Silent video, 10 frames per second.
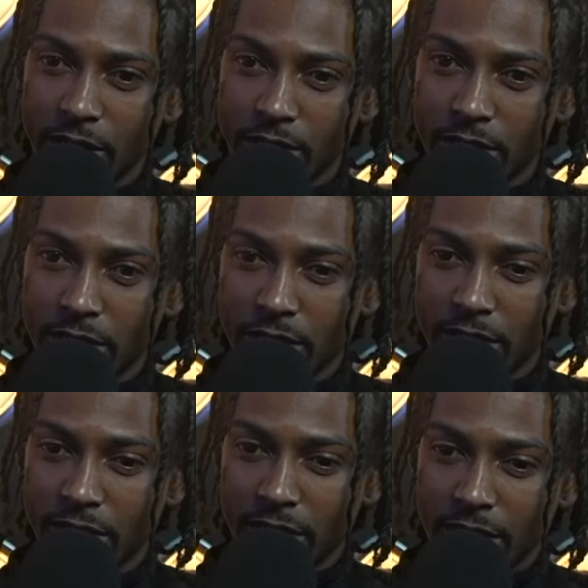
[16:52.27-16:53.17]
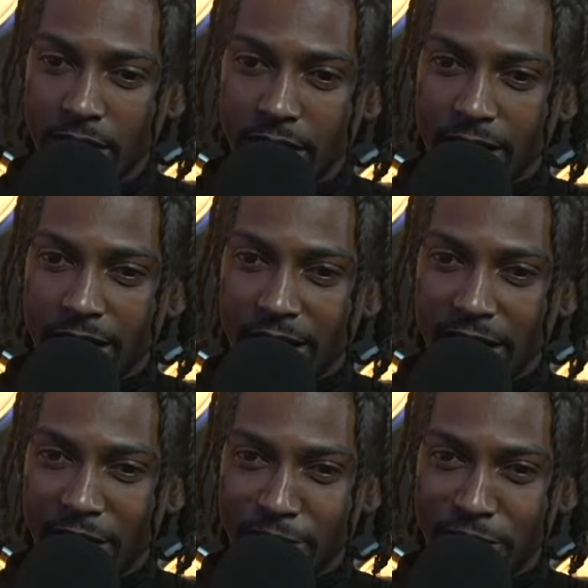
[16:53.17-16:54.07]
to
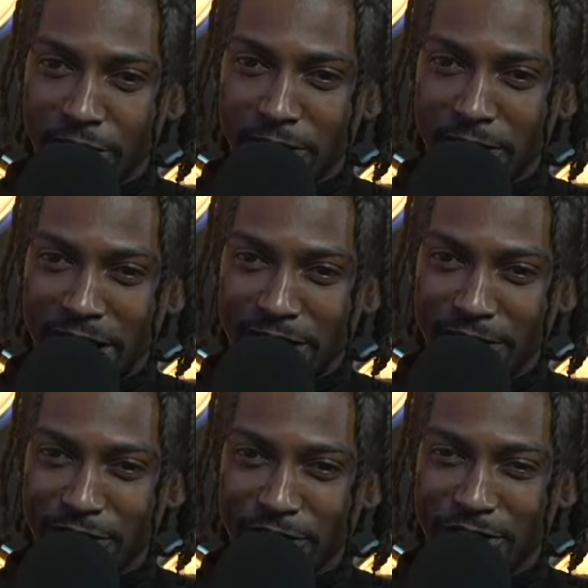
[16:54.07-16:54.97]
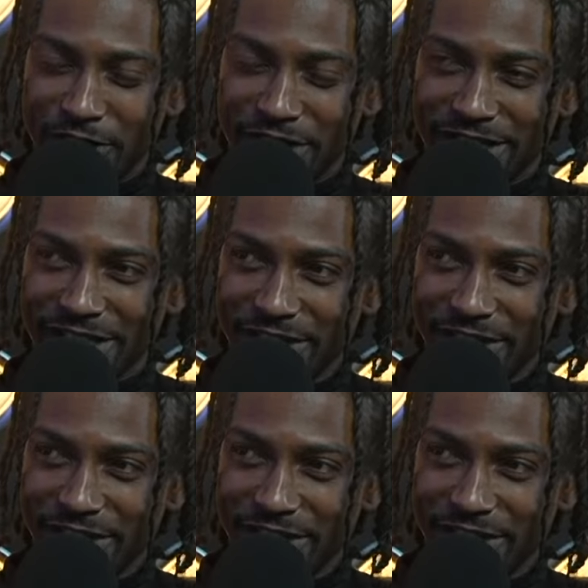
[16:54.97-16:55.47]
have good slaves.